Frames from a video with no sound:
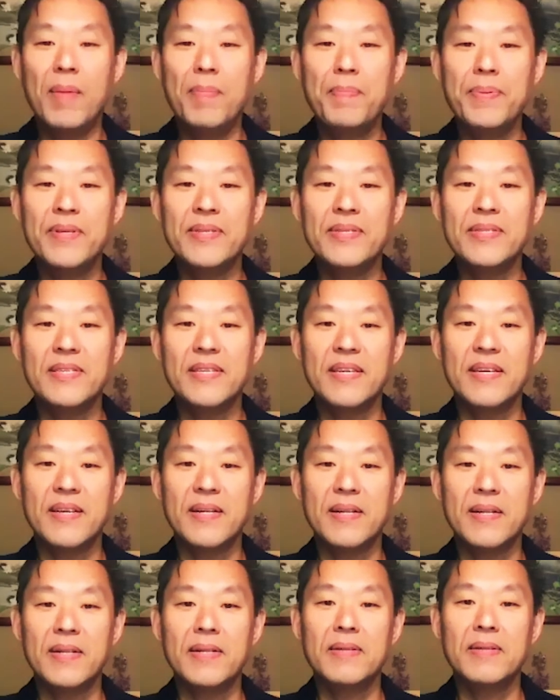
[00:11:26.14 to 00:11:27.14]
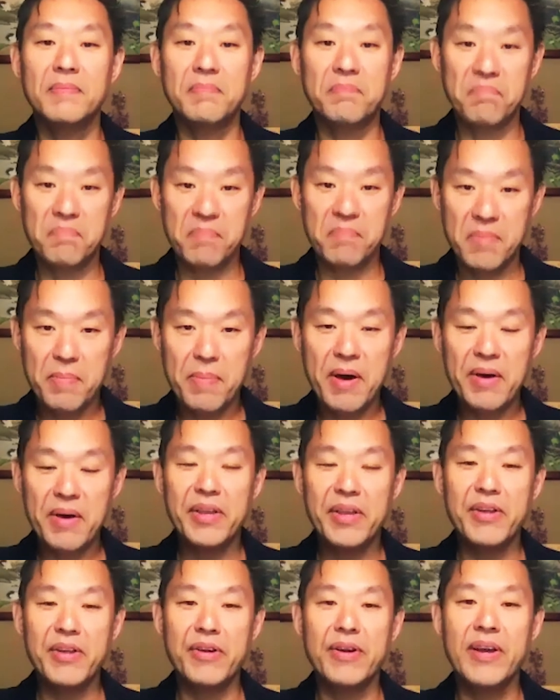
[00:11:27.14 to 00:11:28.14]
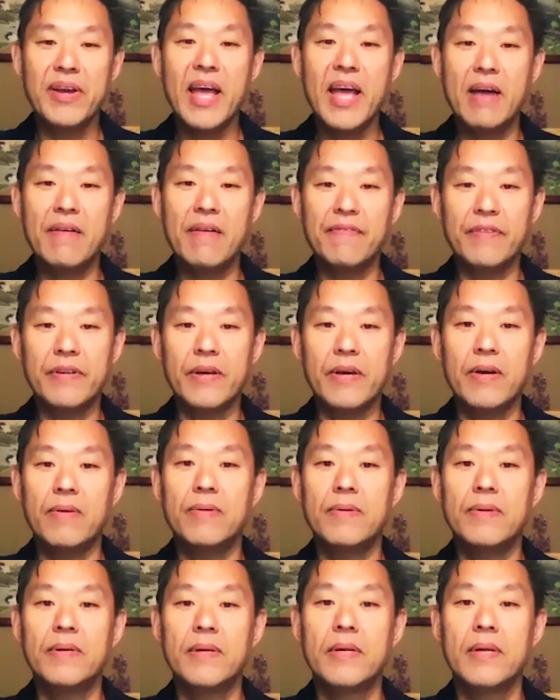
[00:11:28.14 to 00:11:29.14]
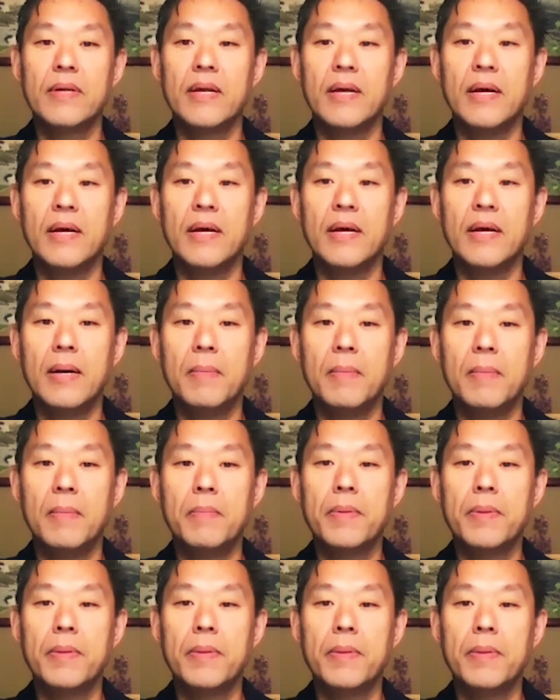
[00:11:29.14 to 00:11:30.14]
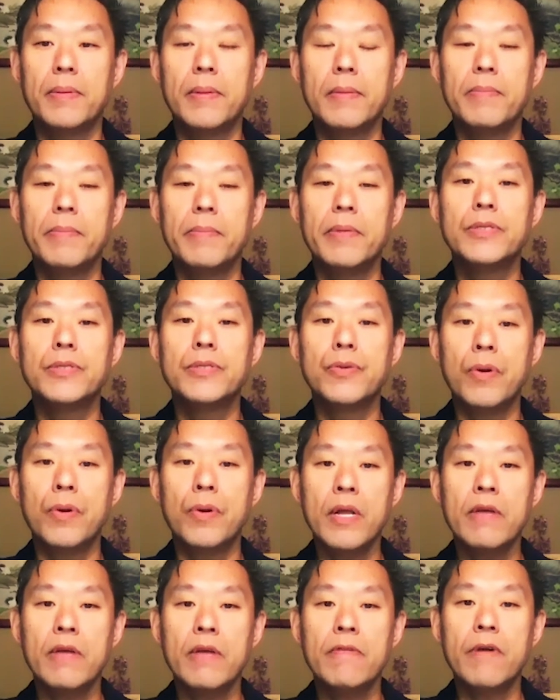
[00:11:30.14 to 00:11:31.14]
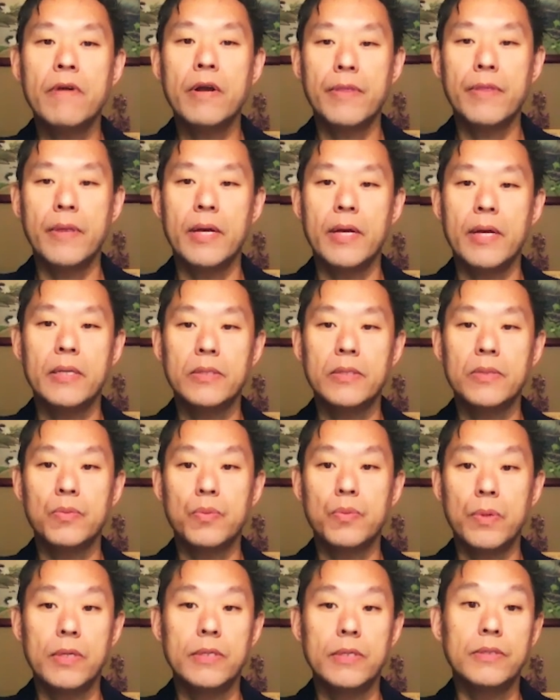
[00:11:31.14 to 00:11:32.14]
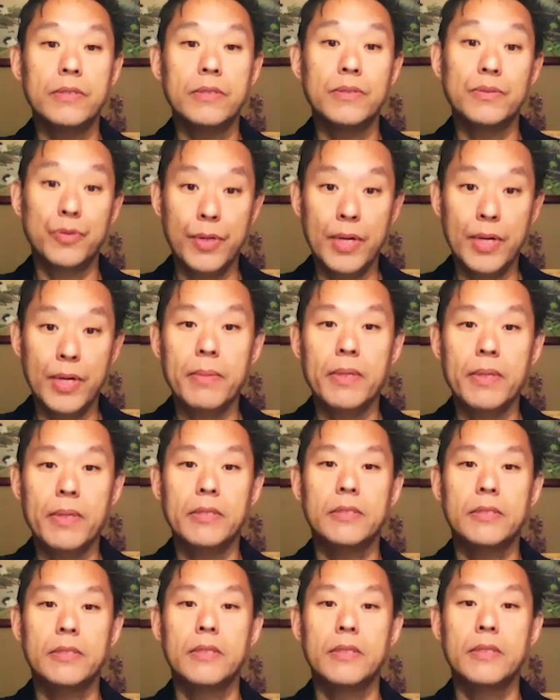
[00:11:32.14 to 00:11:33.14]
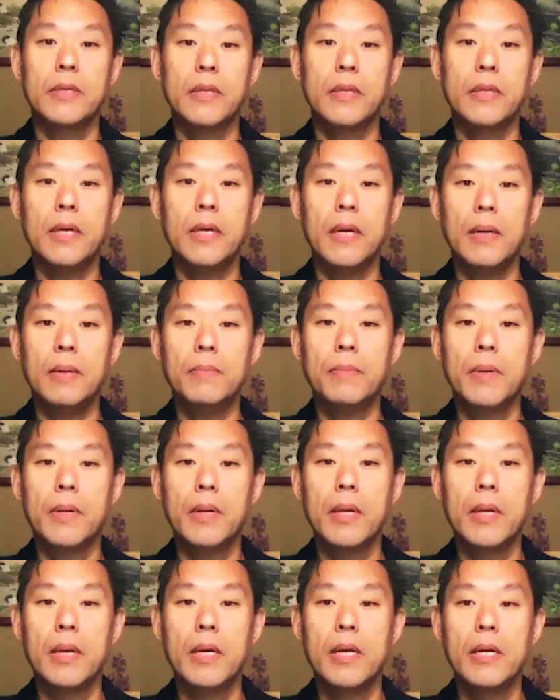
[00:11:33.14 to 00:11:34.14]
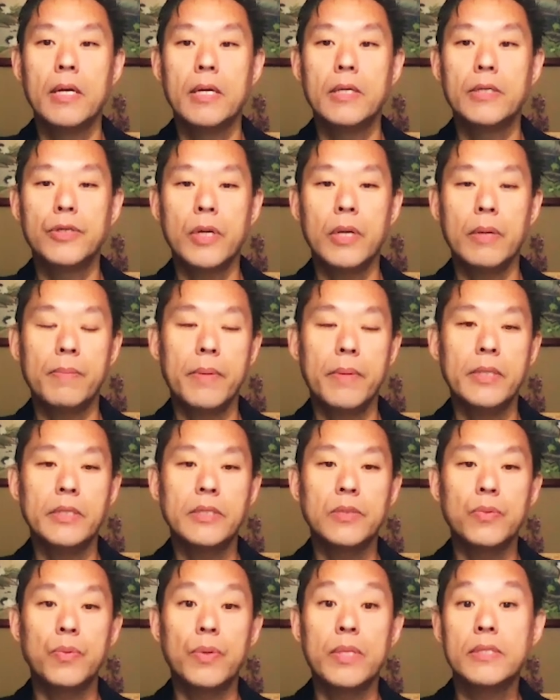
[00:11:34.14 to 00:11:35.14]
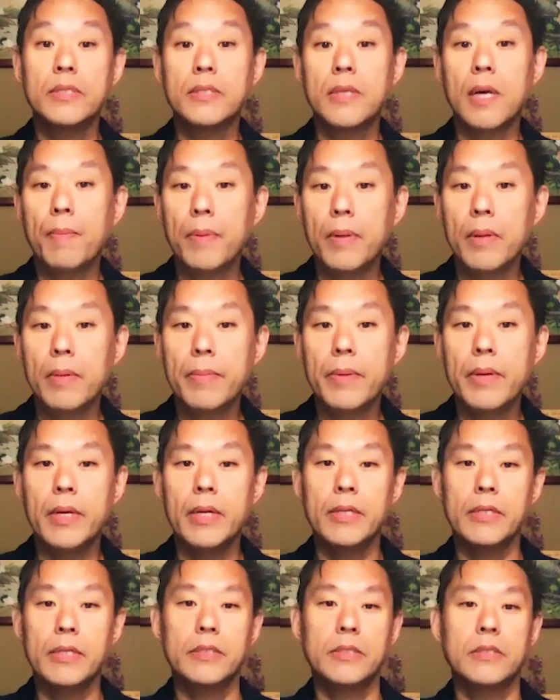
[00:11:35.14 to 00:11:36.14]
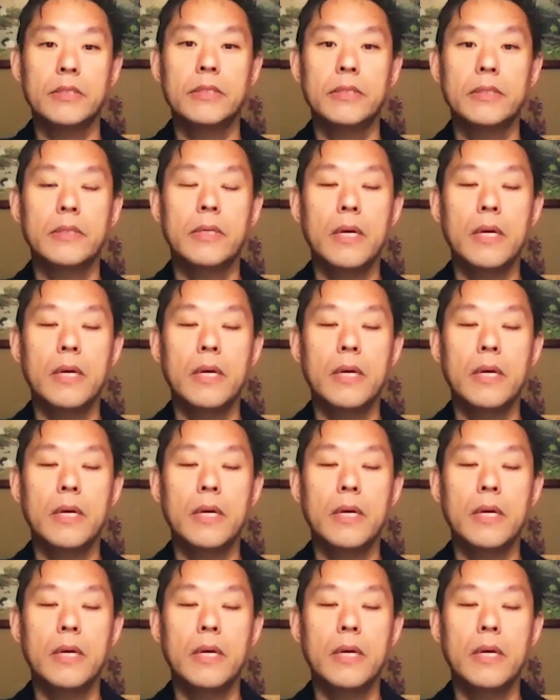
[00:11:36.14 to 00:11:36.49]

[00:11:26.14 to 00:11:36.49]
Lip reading: until about a year and a half ago, the majority of our things was treatments. Treatments with supplements,